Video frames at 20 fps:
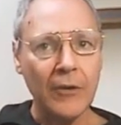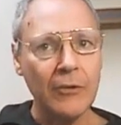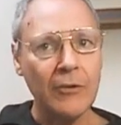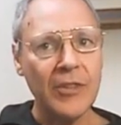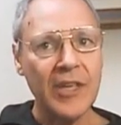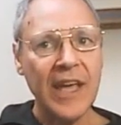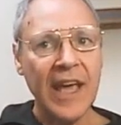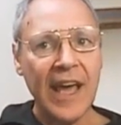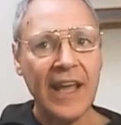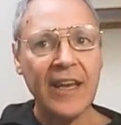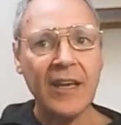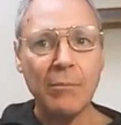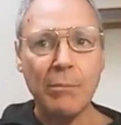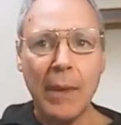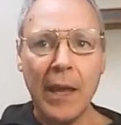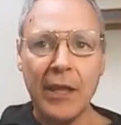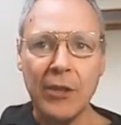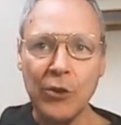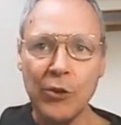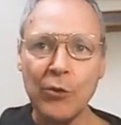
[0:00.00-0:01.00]
Under the
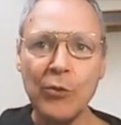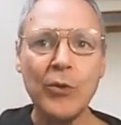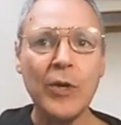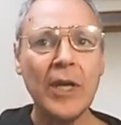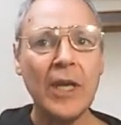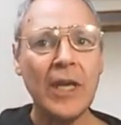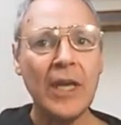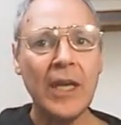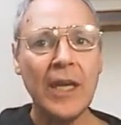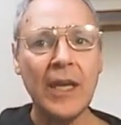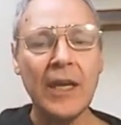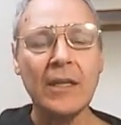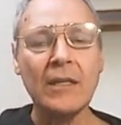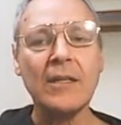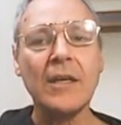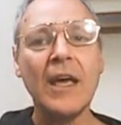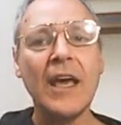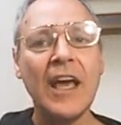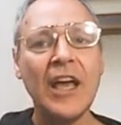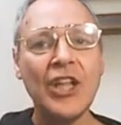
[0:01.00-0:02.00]
Edit menu,
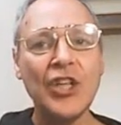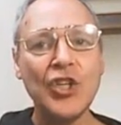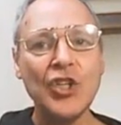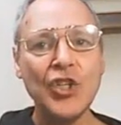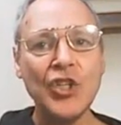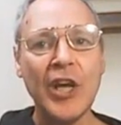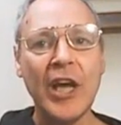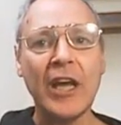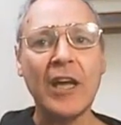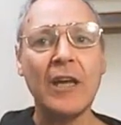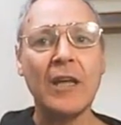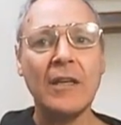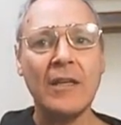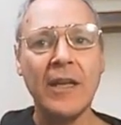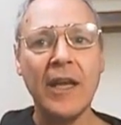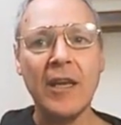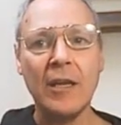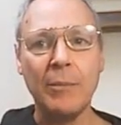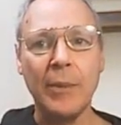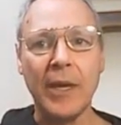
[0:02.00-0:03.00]
hit
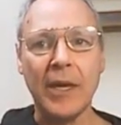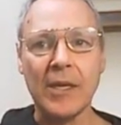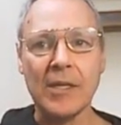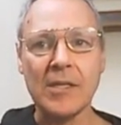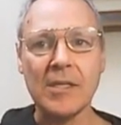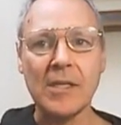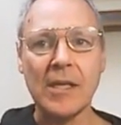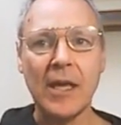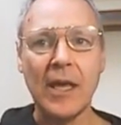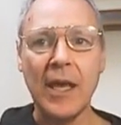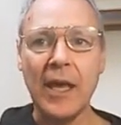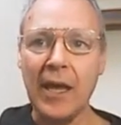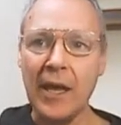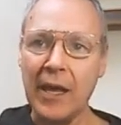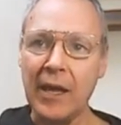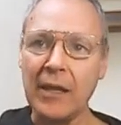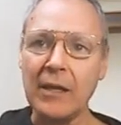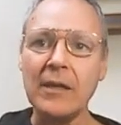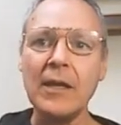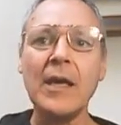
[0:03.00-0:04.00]
Check Database
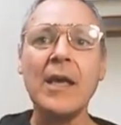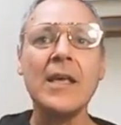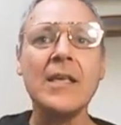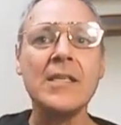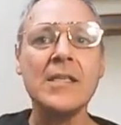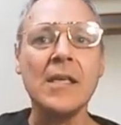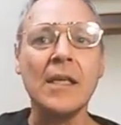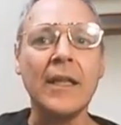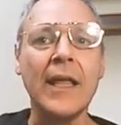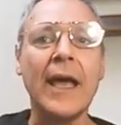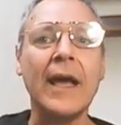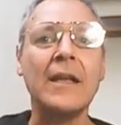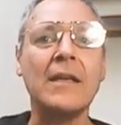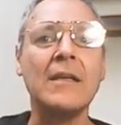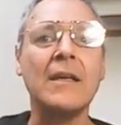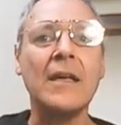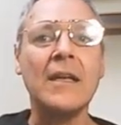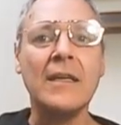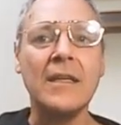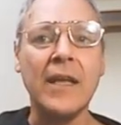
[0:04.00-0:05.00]
and
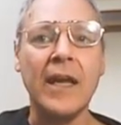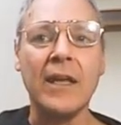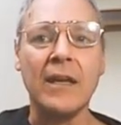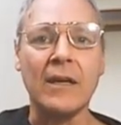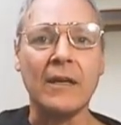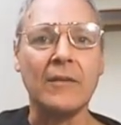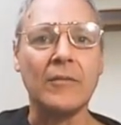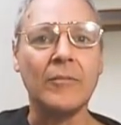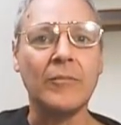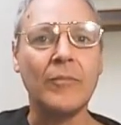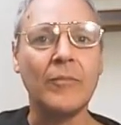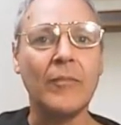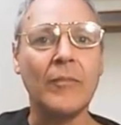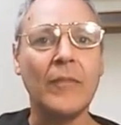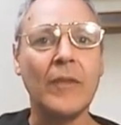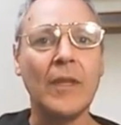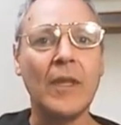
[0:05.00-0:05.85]
select Data.